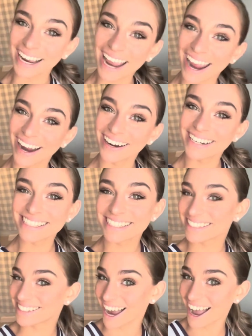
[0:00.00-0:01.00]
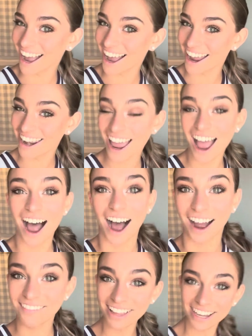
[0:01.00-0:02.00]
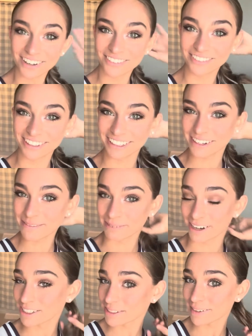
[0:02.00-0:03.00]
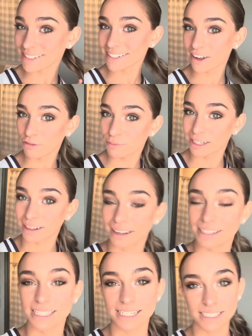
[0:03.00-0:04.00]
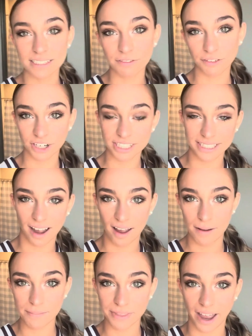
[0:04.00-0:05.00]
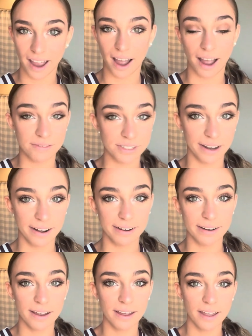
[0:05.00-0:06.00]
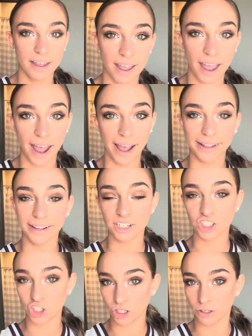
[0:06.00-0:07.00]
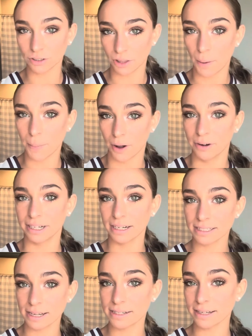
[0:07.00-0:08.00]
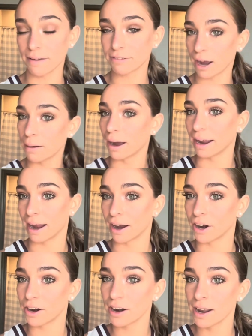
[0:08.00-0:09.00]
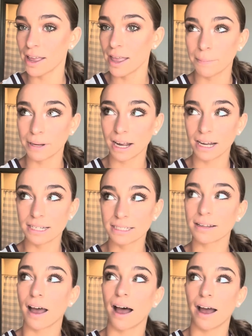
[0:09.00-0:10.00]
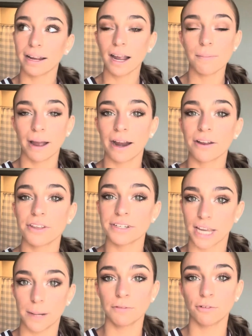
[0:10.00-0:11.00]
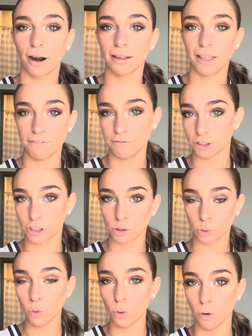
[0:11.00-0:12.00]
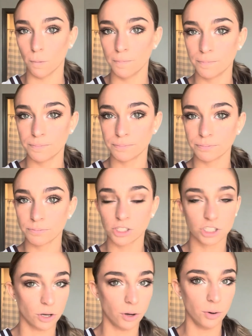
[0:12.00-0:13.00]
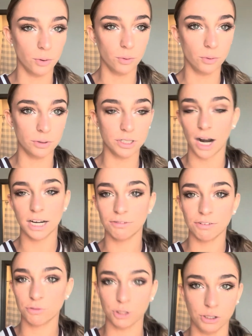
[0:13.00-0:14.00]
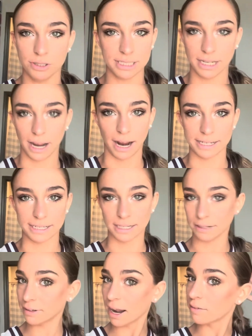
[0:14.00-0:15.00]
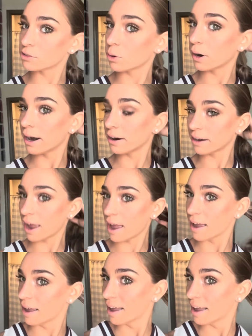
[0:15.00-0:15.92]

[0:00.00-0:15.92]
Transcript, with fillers: hair is done. I'm like really impressed with myself because this is the first time that I've done a cheer low pony since I've cut my hair because I cut my hair the day before I left for school. So not even for UCA, I didn't even have short hair yet.